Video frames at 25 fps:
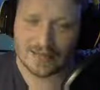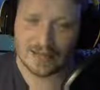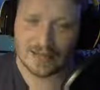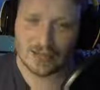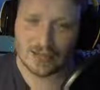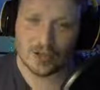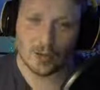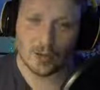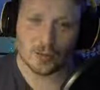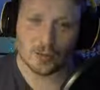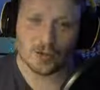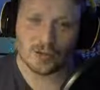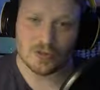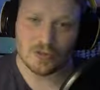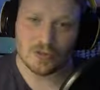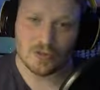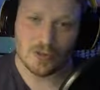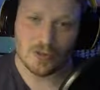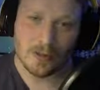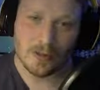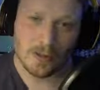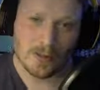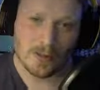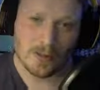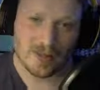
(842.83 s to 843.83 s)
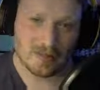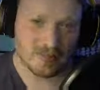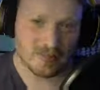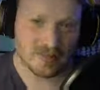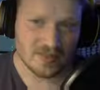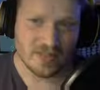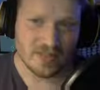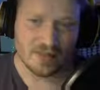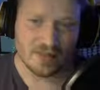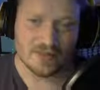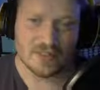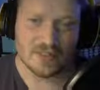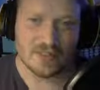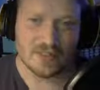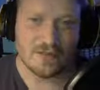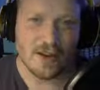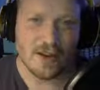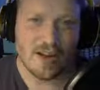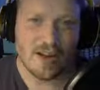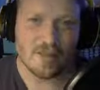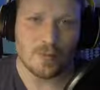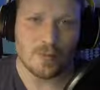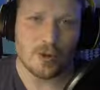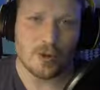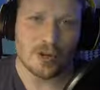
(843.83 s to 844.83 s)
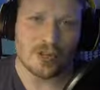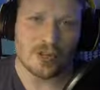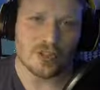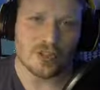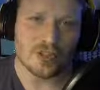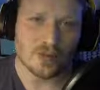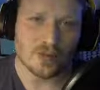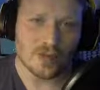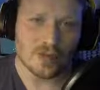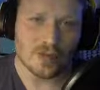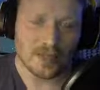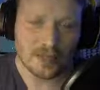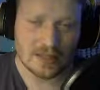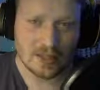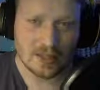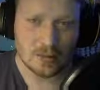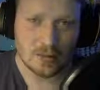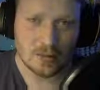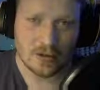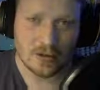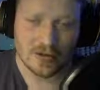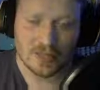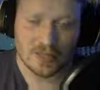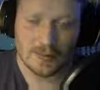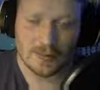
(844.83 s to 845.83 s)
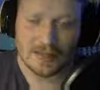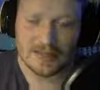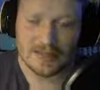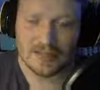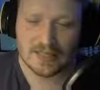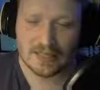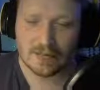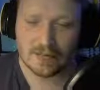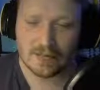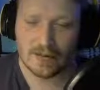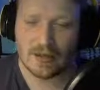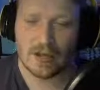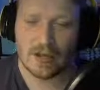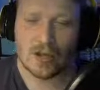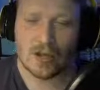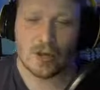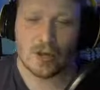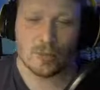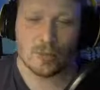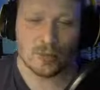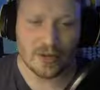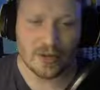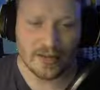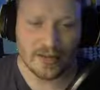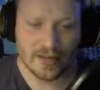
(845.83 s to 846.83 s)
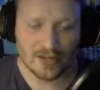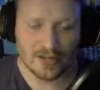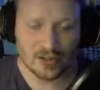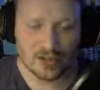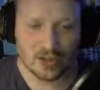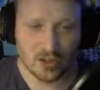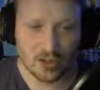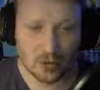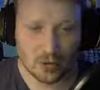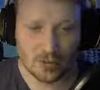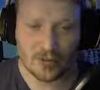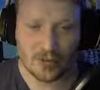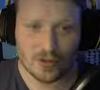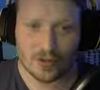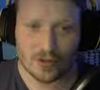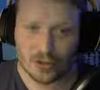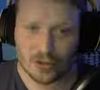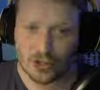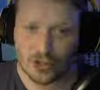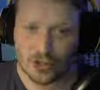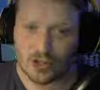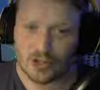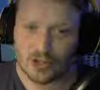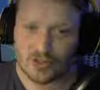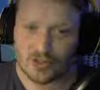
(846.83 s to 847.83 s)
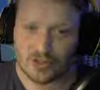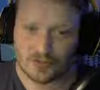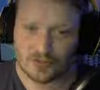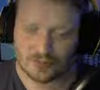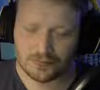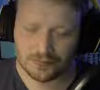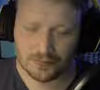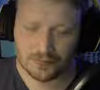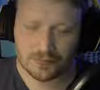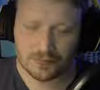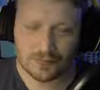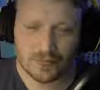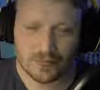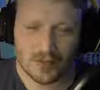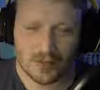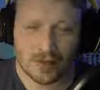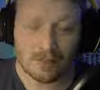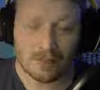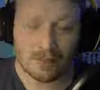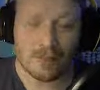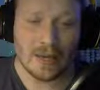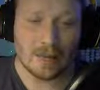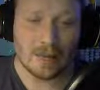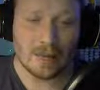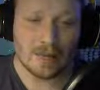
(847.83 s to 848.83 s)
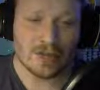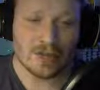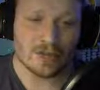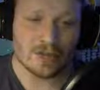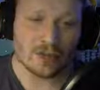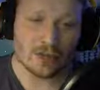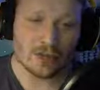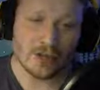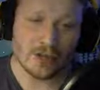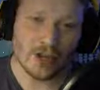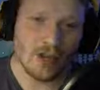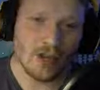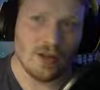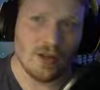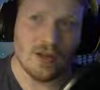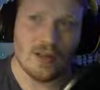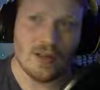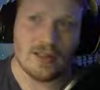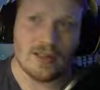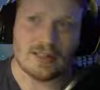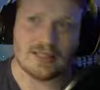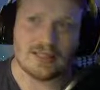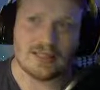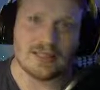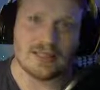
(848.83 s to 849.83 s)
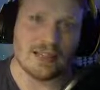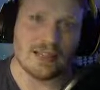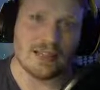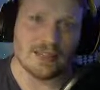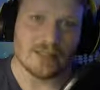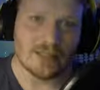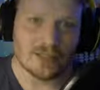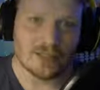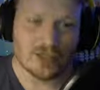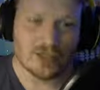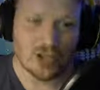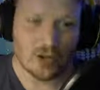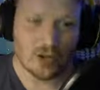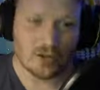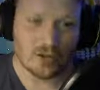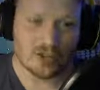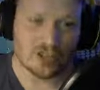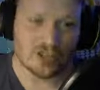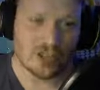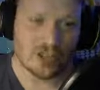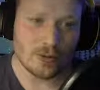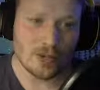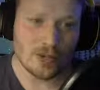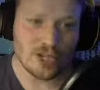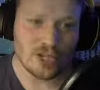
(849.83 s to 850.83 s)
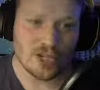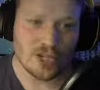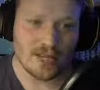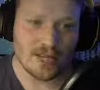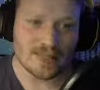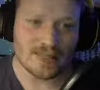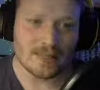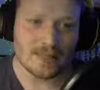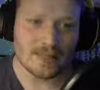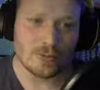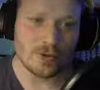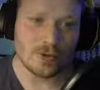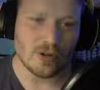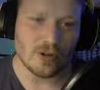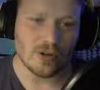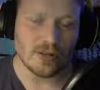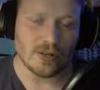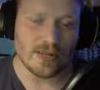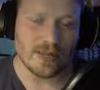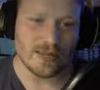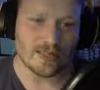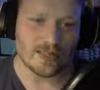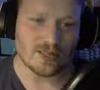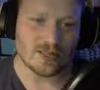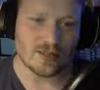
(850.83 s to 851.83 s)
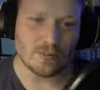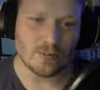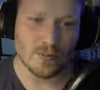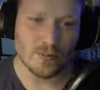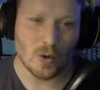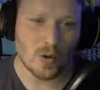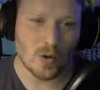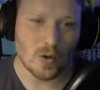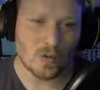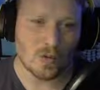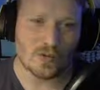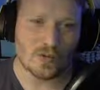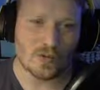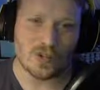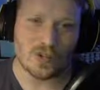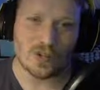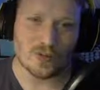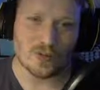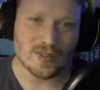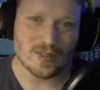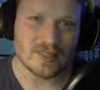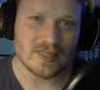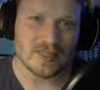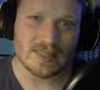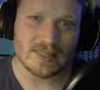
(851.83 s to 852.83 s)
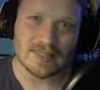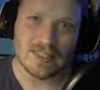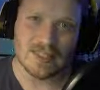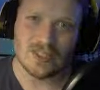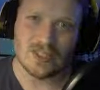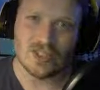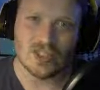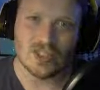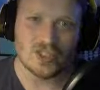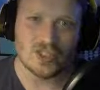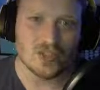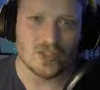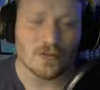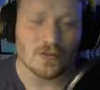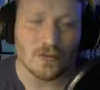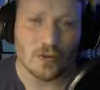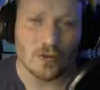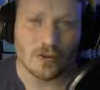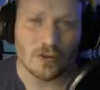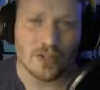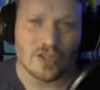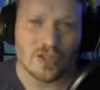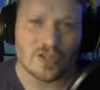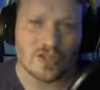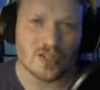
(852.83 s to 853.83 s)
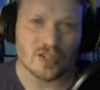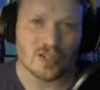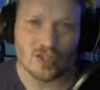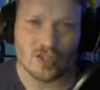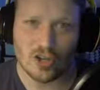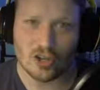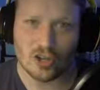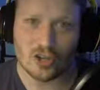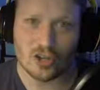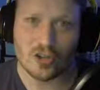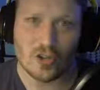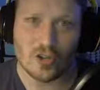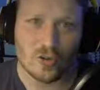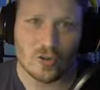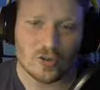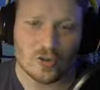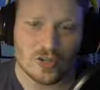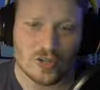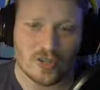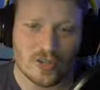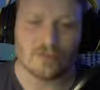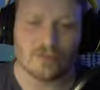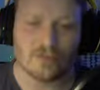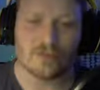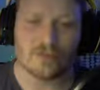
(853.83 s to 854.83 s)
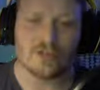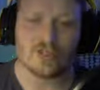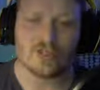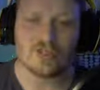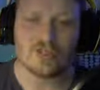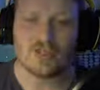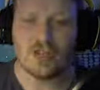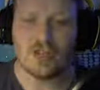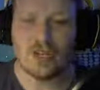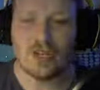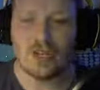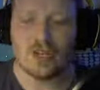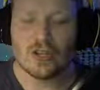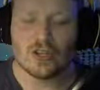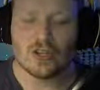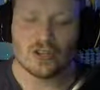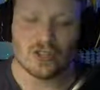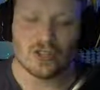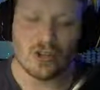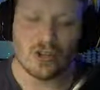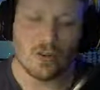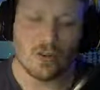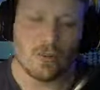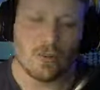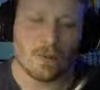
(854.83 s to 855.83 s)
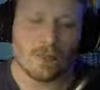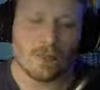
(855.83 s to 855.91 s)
an option for maybe 75 points, so it's a little more expensive, but it gets 2 of those shots. Maybe it's on a slightly slower chassis, but it's both, 6 inches to 4 inches, it's not a huge difference. So